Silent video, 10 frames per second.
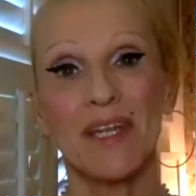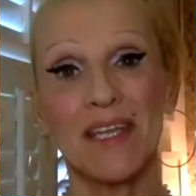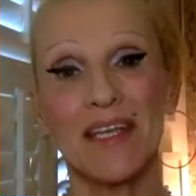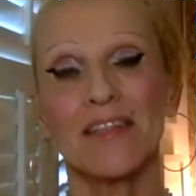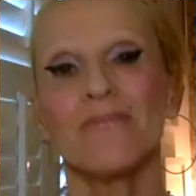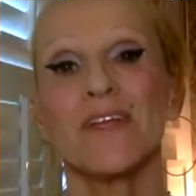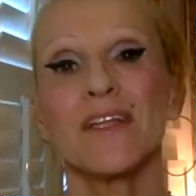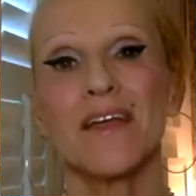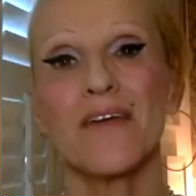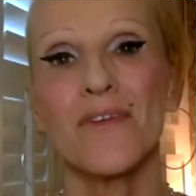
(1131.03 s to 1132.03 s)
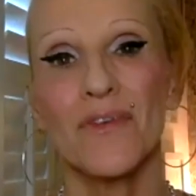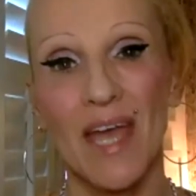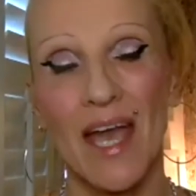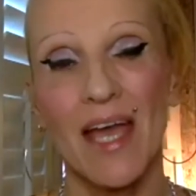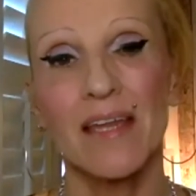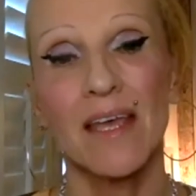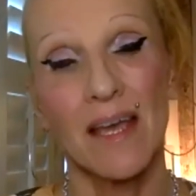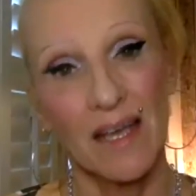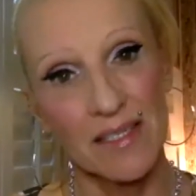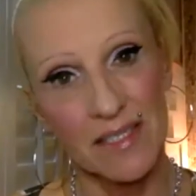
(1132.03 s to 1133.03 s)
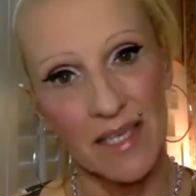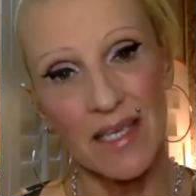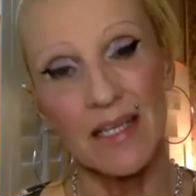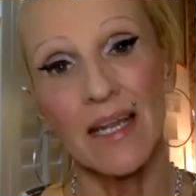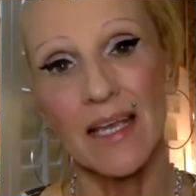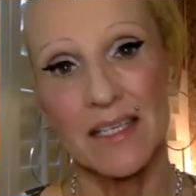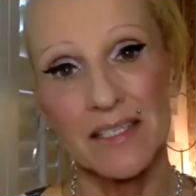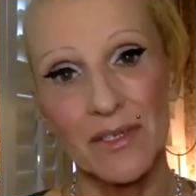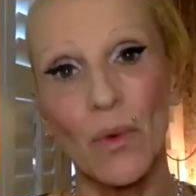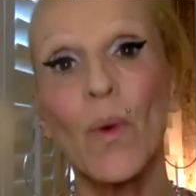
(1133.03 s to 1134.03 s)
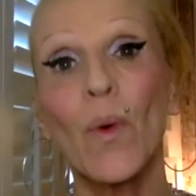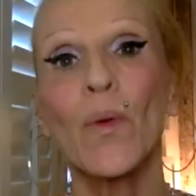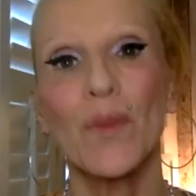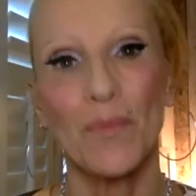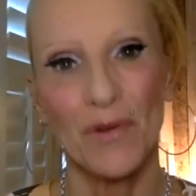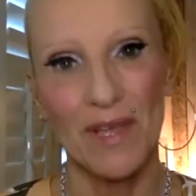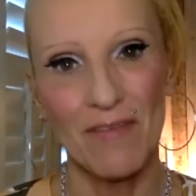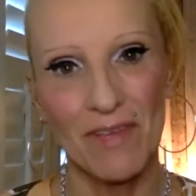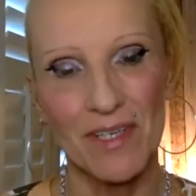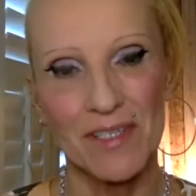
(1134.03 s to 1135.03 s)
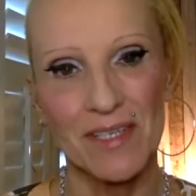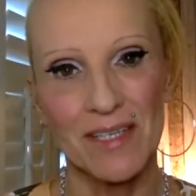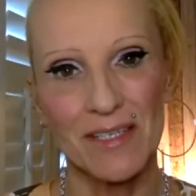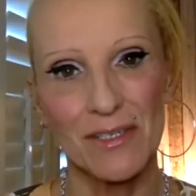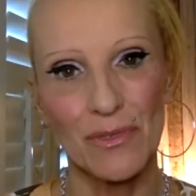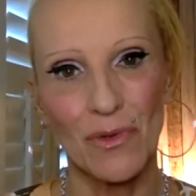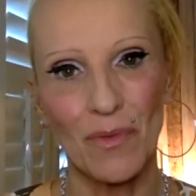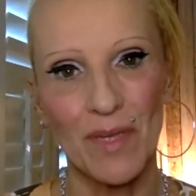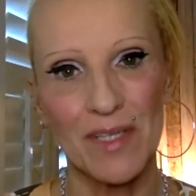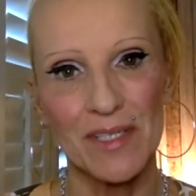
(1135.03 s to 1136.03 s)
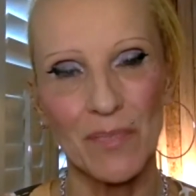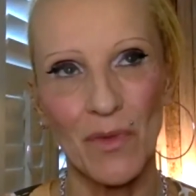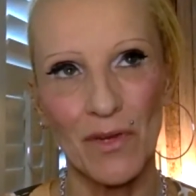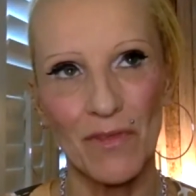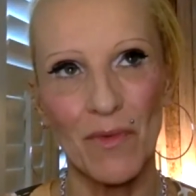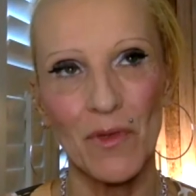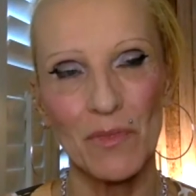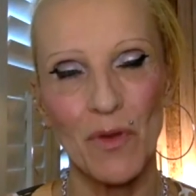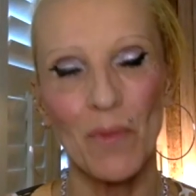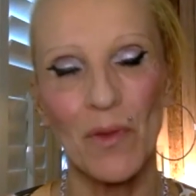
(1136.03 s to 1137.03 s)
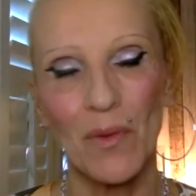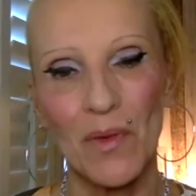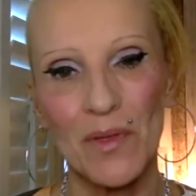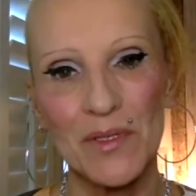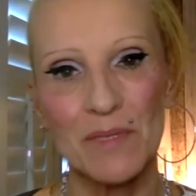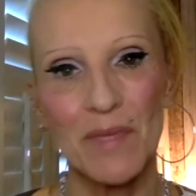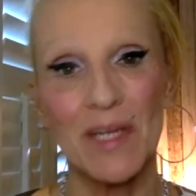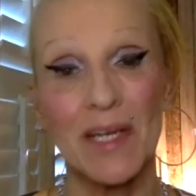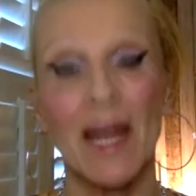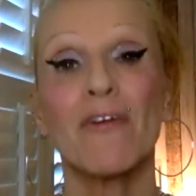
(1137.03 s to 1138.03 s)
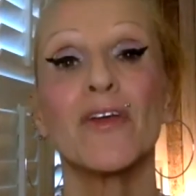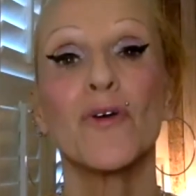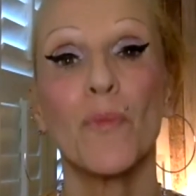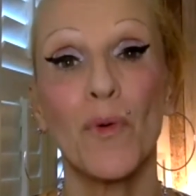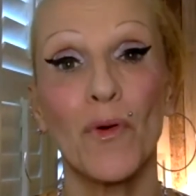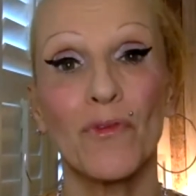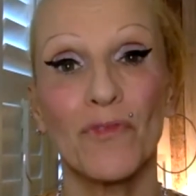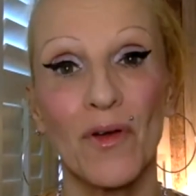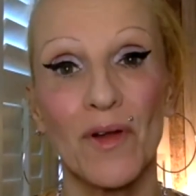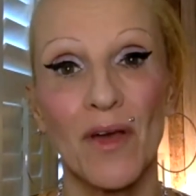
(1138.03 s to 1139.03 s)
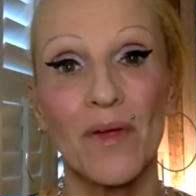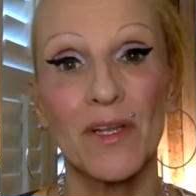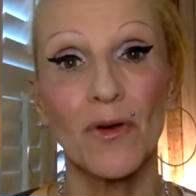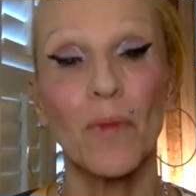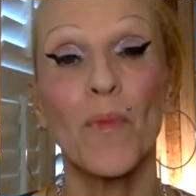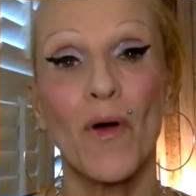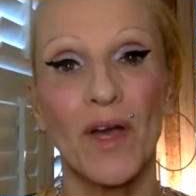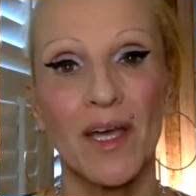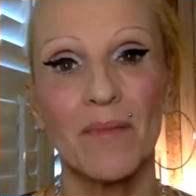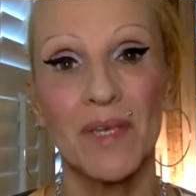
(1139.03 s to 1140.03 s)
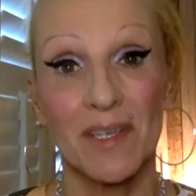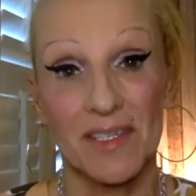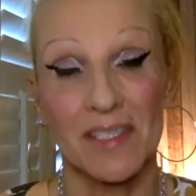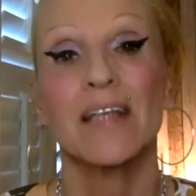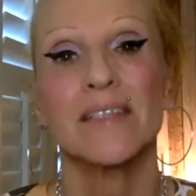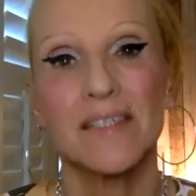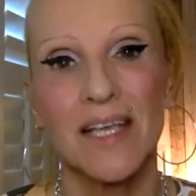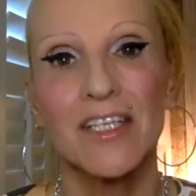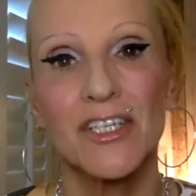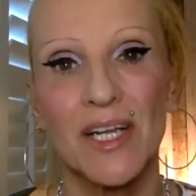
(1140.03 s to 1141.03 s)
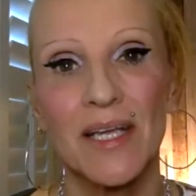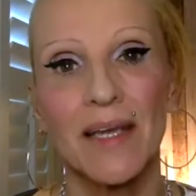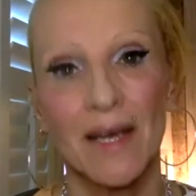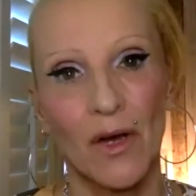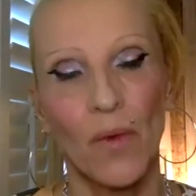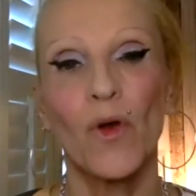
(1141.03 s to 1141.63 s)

Beneath the video, you can see links to all the previous instalments, and one of the most popular ones has been Carry Your Portfolio in Your Pocket, because that's essentially what